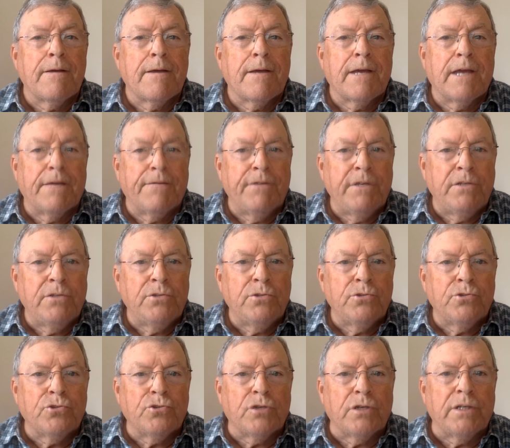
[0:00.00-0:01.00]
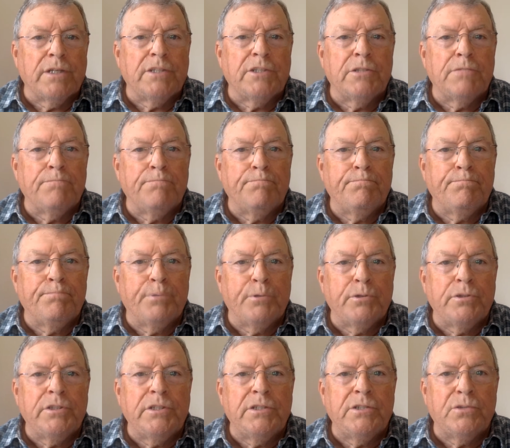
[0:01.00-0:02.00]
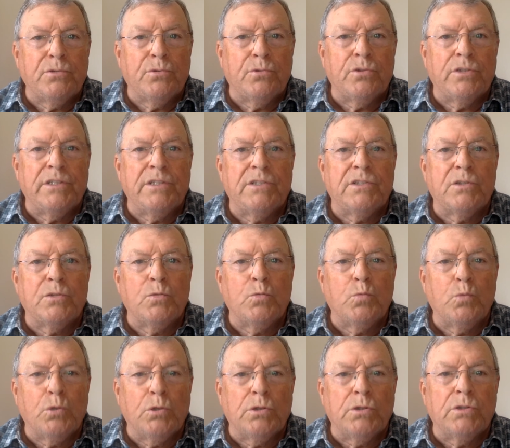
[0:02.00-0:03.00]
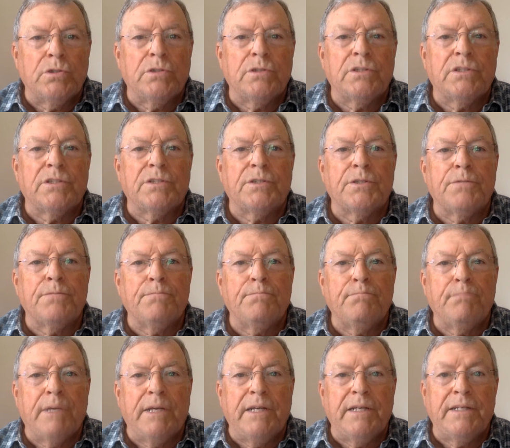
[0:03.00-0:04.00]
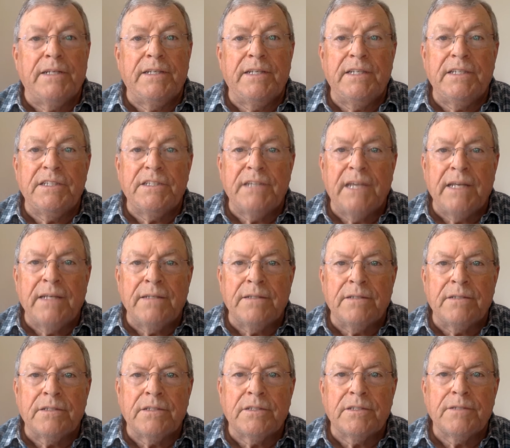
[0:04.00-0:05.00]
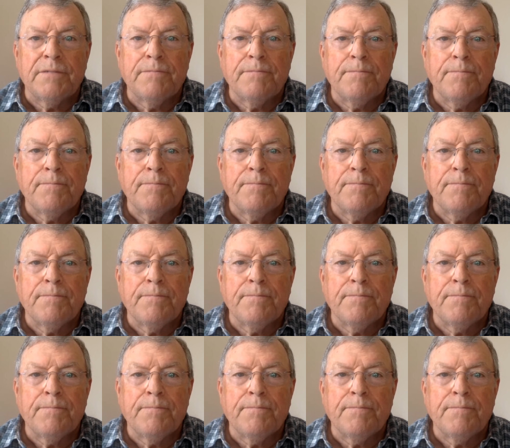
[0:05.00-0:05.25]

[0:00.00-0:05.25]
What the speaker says: having to try to put it all into words that made any sense.